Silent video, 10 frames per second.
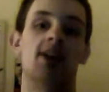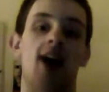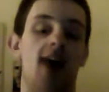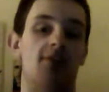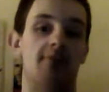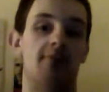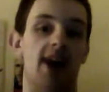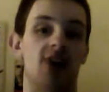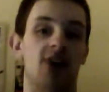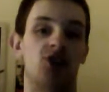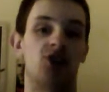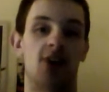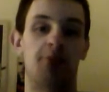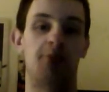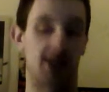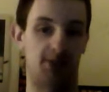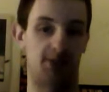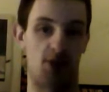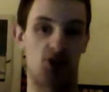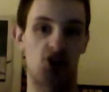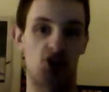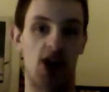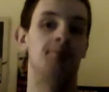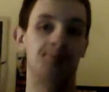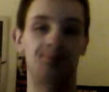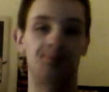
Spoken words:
off of my other channel, Pittsburgh Sean.